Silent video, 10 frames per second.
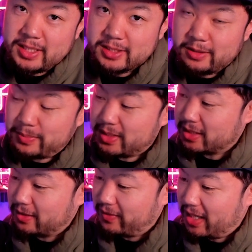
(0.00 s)
has a good
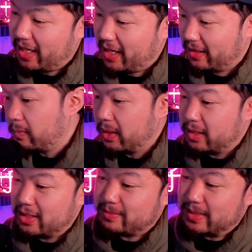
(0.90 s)
potential of 88.
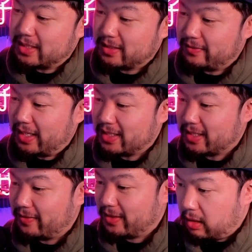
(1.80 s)
Wendell has a potential of
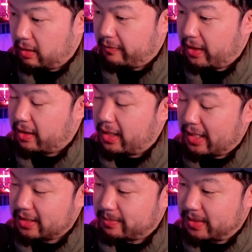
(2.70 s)
87. Oliveira
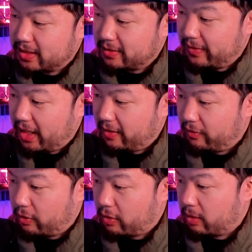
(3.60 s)
has a potential of
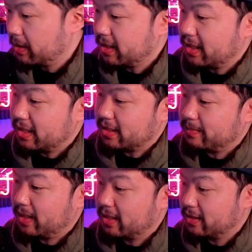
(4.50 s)
84. Martinez has a
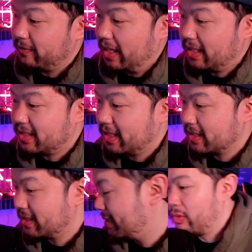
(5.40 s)
potential of
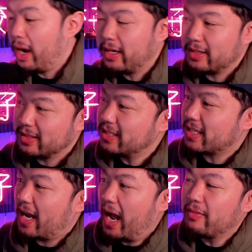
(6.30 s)
86. Reiner, this
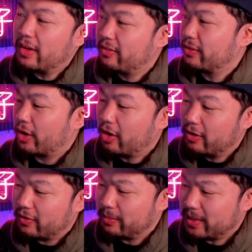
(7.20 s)
guy, I've never even heard
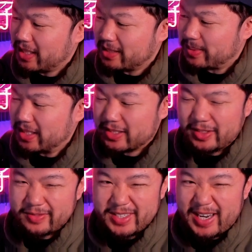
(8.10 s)
of him, but he has a
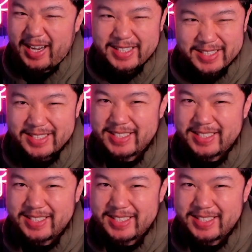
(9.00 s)
potential of 90.